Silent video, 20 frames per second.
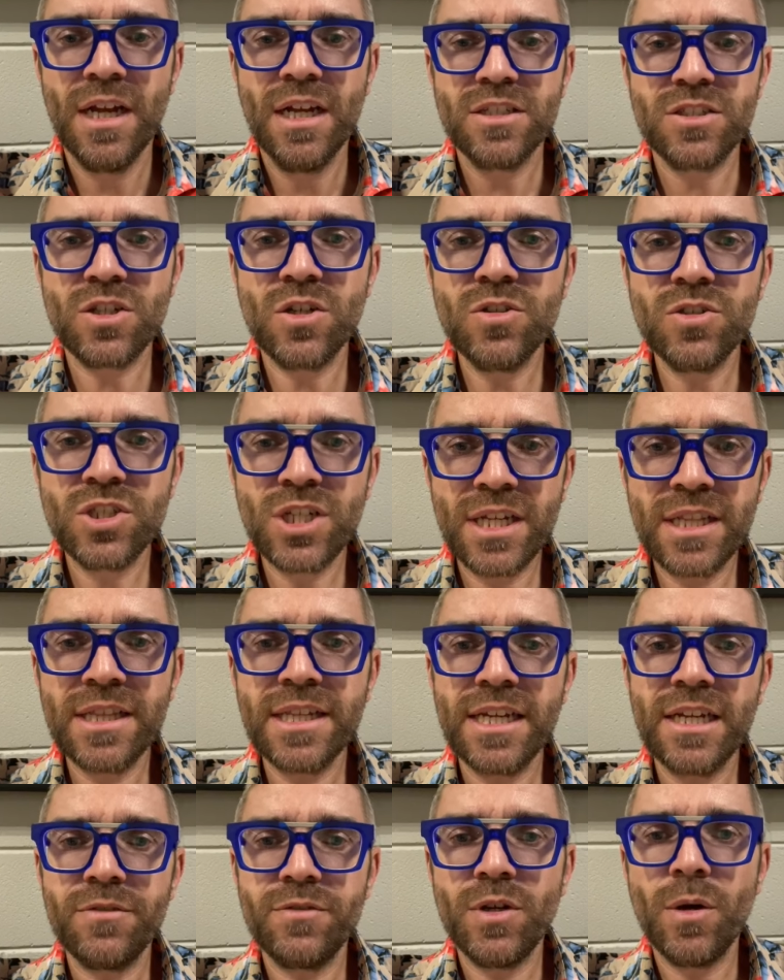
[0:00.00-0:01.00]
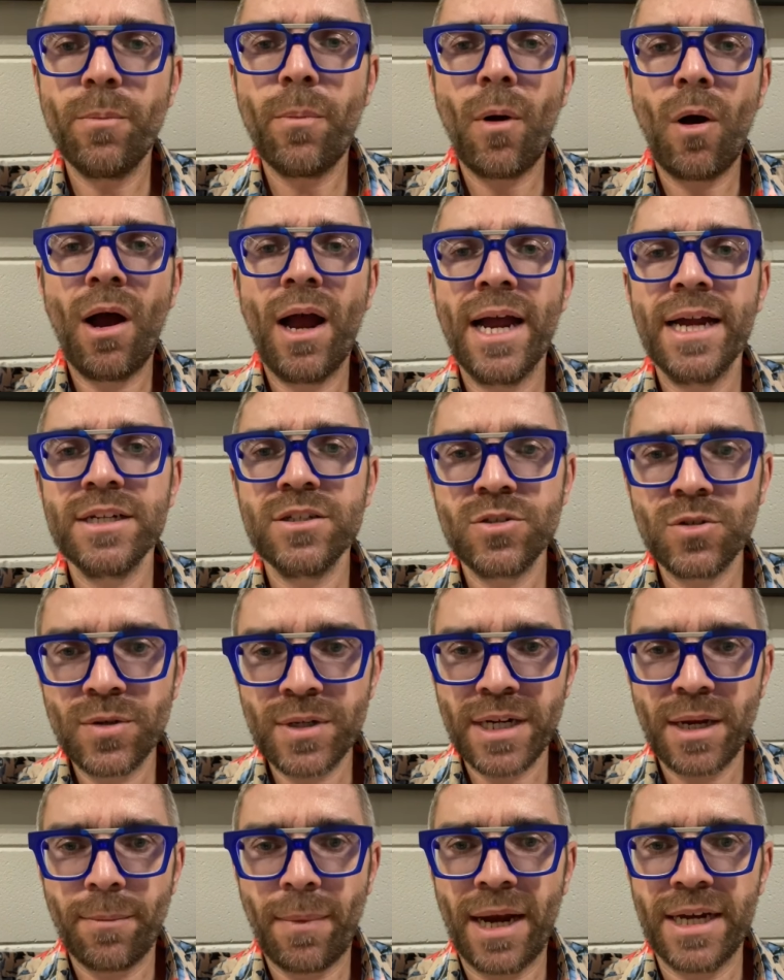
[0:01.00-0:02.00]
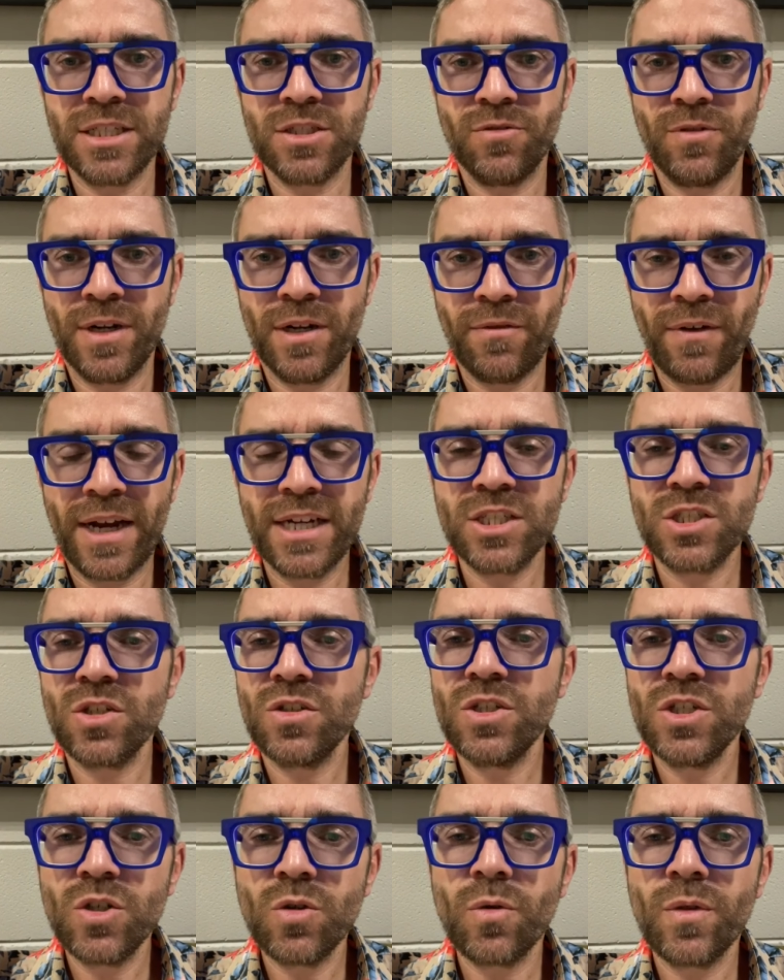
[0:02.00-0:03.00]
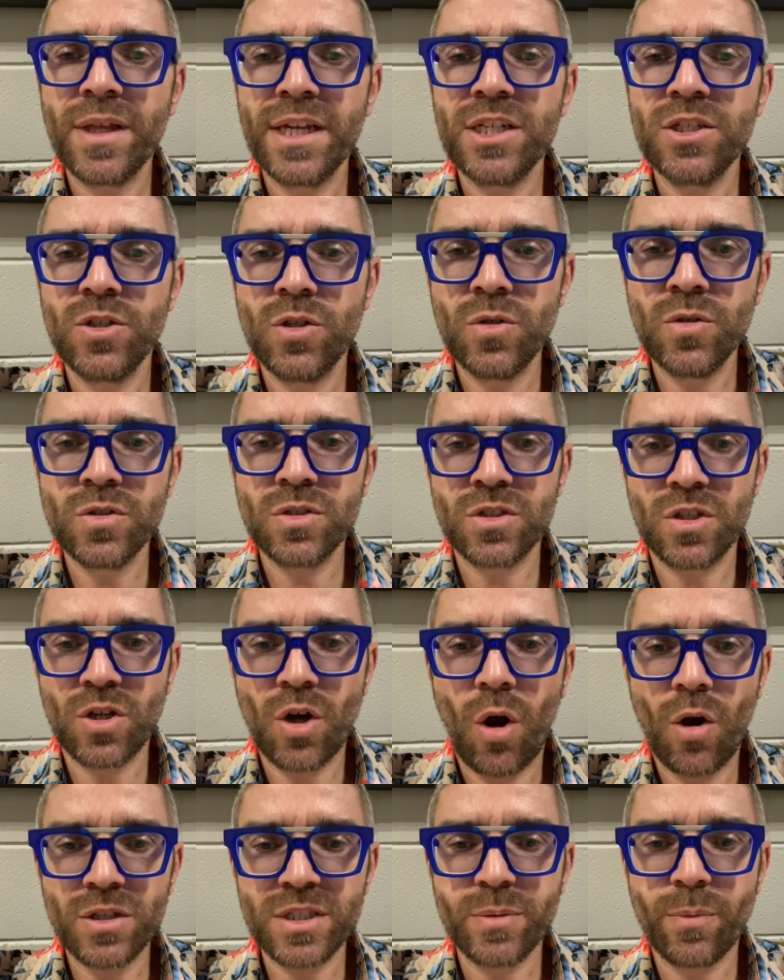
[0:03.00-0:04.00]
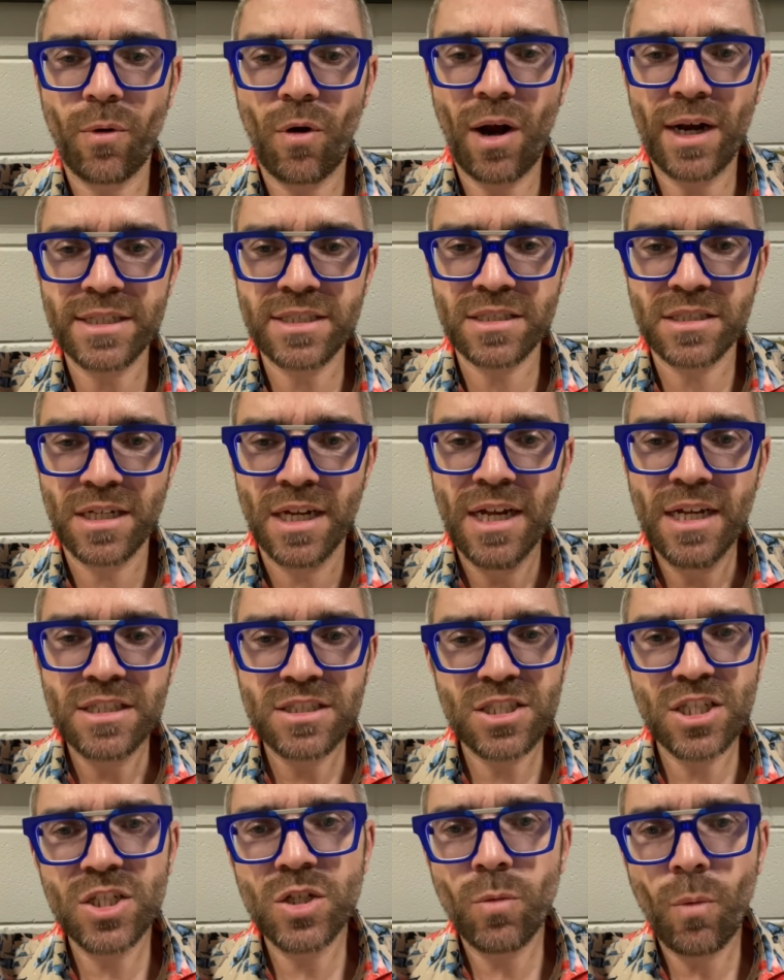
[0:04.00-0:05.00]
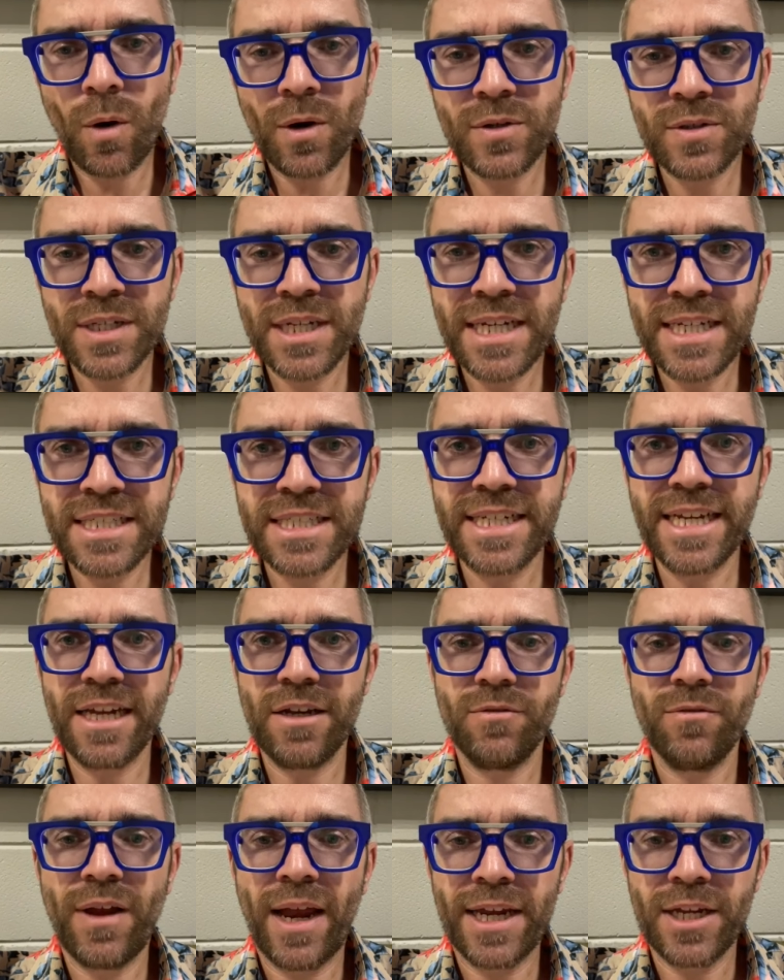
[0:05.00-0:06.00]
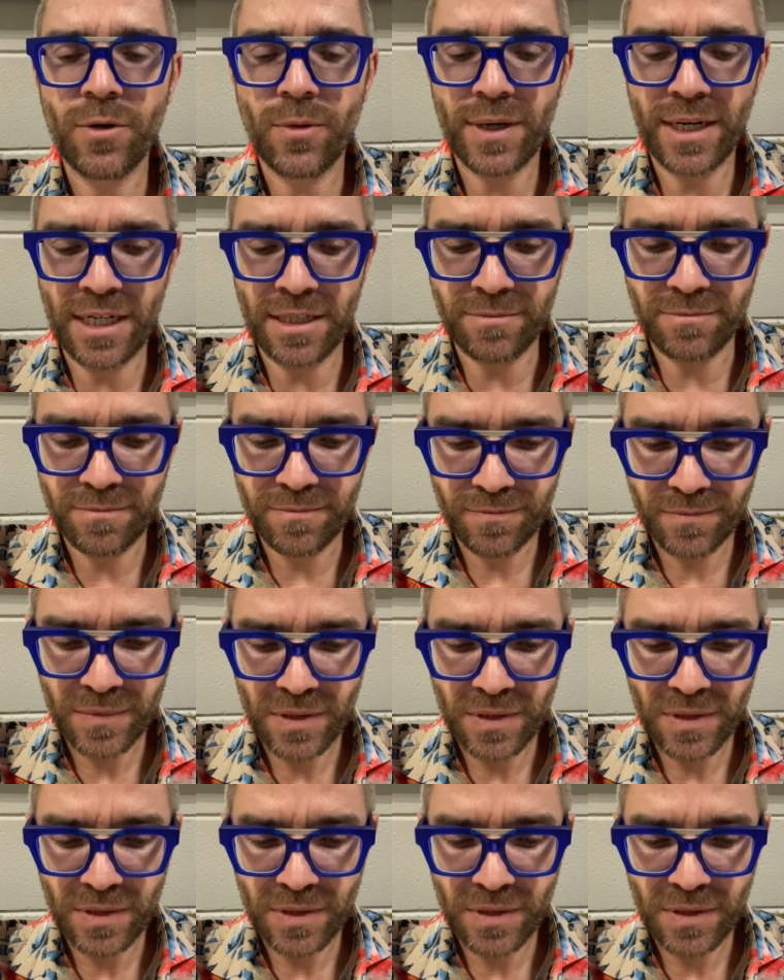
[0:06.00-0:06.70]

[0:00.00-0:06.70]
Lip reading: So generally, if you're doing a major renovation, you'll then use the cost price. So you won't need to get Valueit in.